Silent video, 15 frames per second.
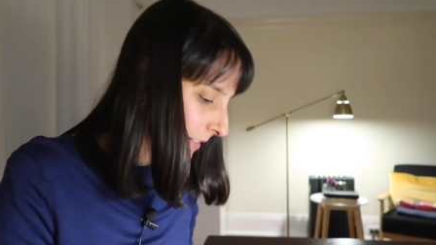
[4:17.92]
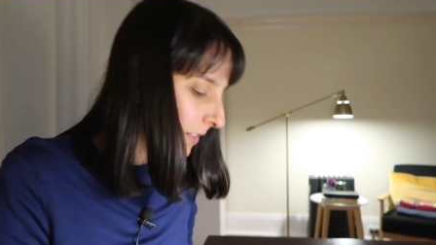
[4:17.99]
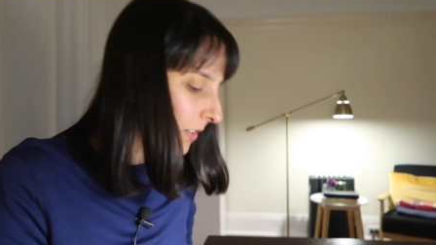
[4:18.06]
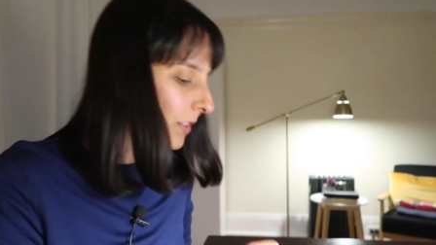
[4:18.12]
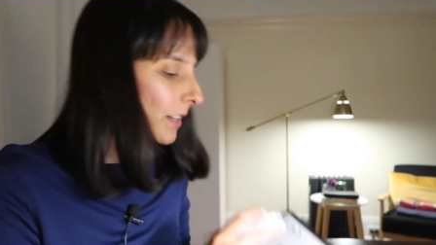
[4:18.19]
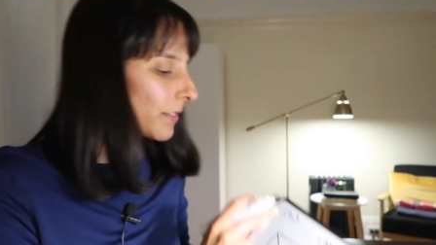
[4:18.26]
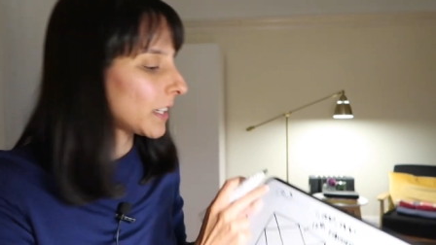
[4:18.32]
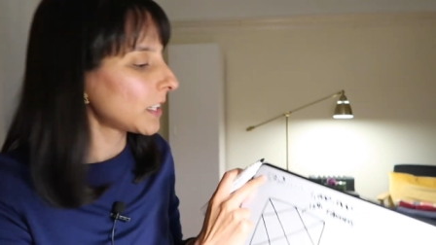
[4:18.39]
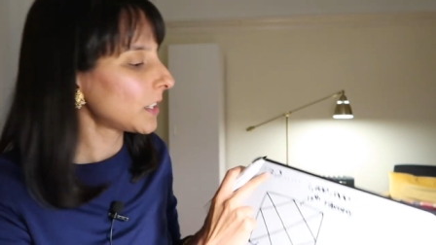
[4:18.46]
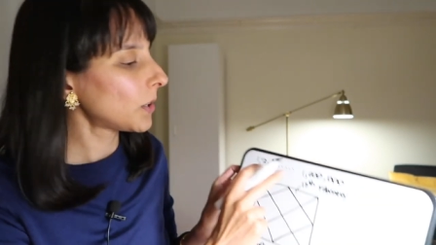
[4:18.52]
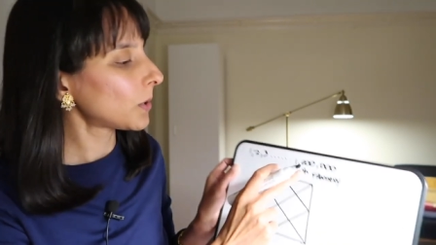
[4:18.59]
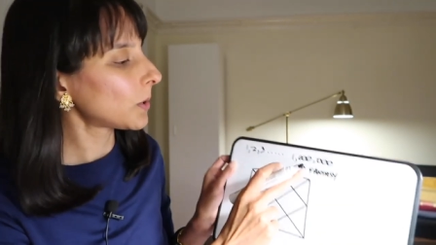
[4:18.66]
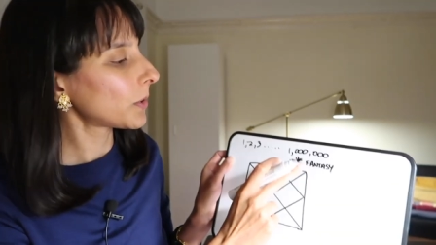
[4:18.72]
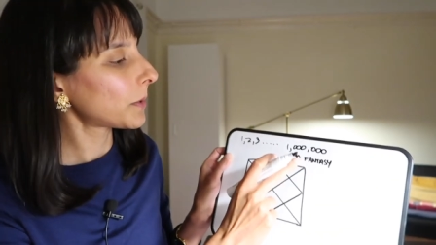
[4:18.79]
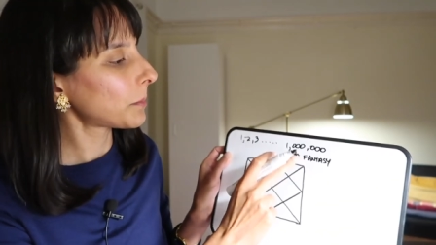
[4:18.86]
You could have any
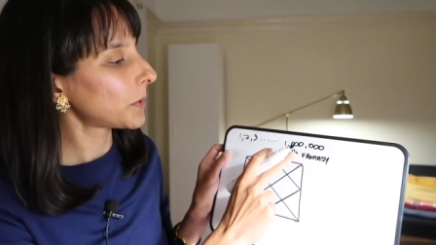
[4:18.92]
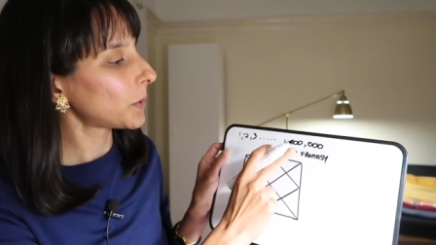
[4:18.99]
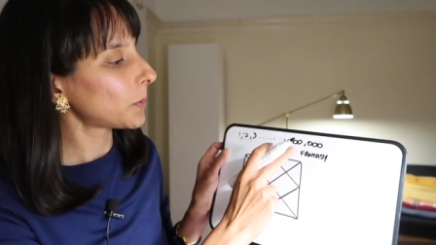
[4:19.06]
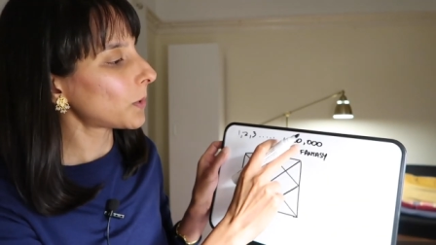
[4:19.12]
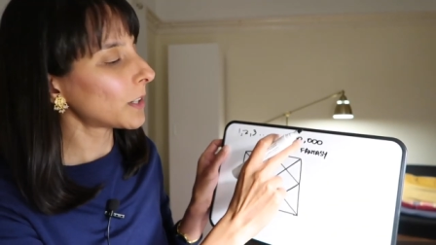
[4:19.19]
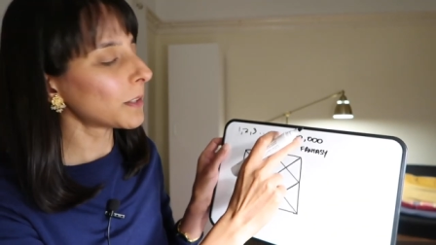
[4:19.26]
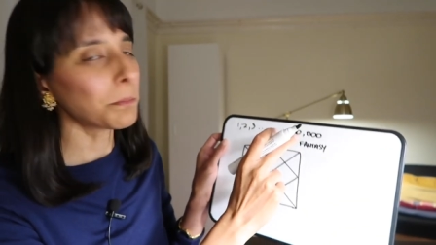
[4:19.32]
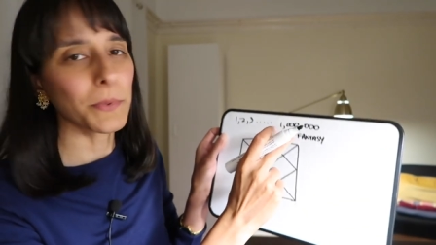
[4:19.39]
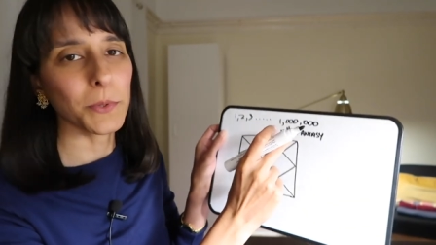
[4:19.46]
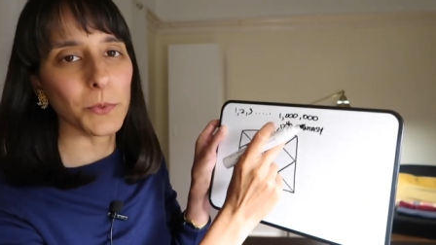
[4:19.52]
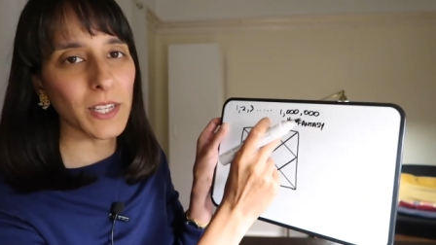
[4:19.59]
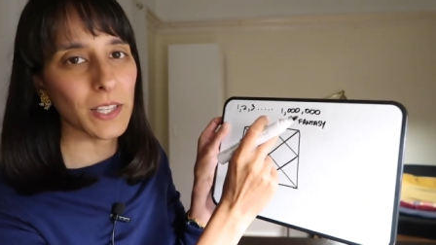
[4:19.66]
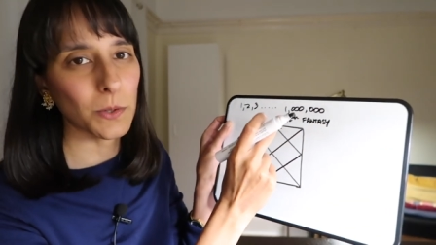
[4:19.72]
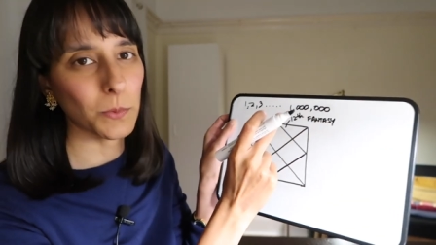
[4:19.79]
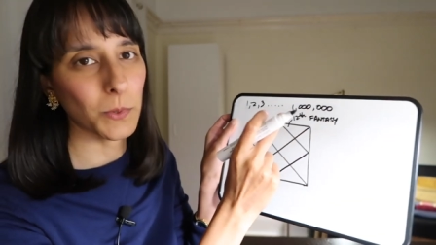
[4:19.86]
whole number you want, but
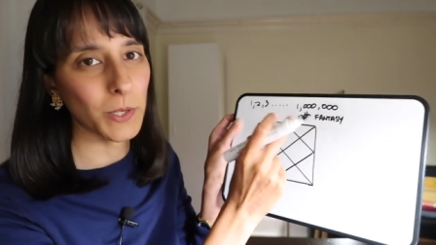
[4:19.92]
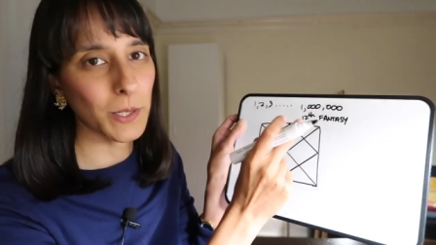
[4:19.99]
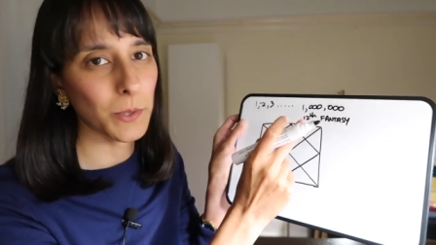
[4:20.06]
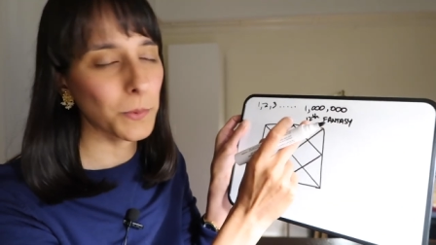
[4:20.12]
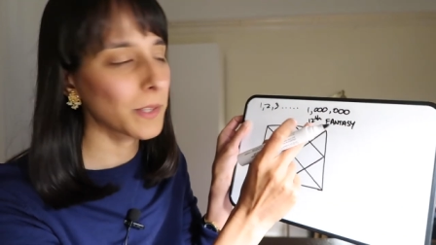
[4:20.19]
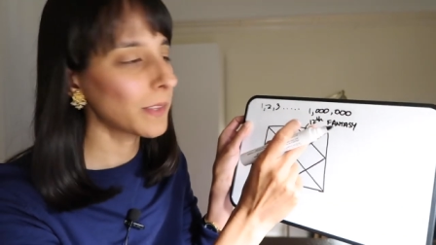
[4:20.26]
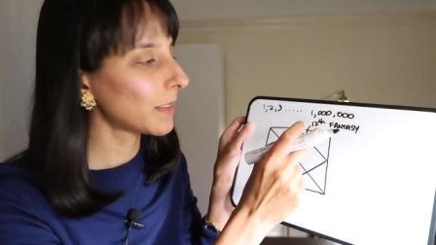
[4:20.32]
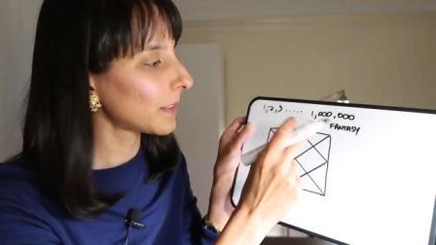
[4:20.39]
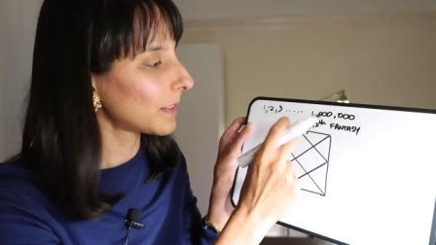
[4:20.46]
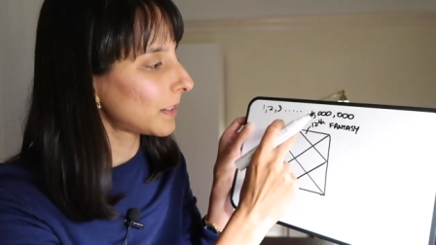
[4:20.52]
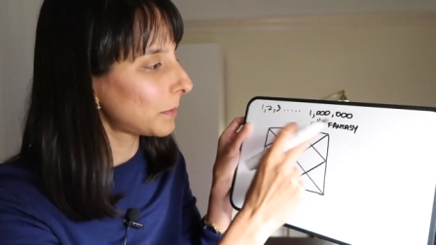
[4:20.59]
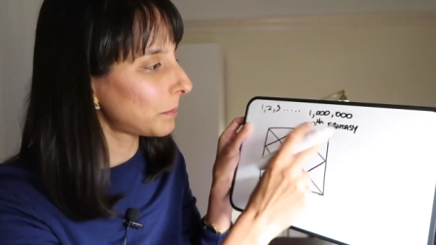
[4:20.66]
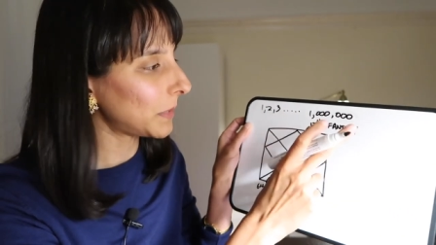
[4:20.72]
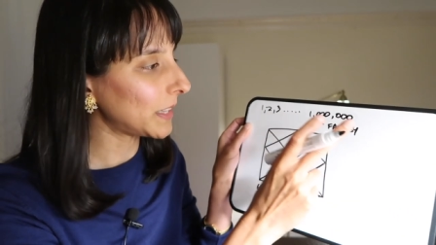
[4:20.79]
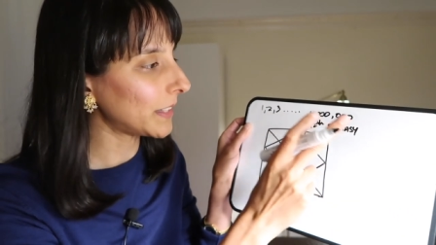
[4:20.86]
we're going to work with
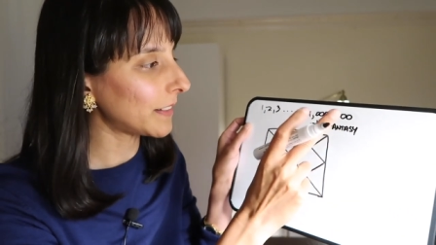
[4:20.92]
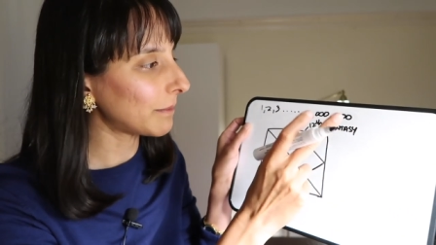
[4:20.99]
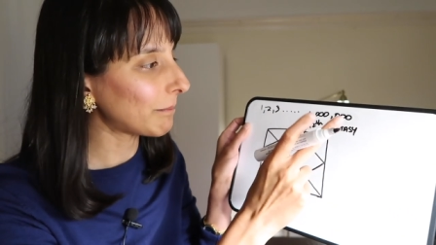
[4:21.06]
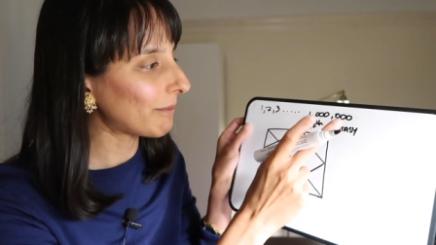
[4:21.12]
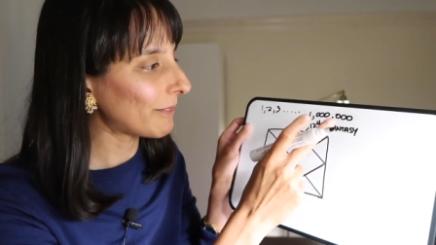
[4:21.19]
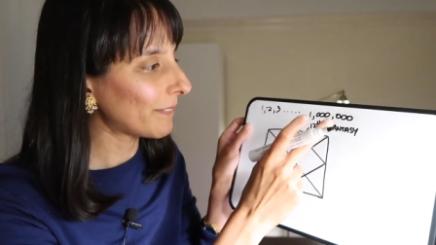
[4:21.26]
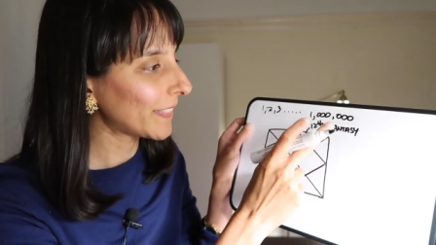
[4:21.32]
a million.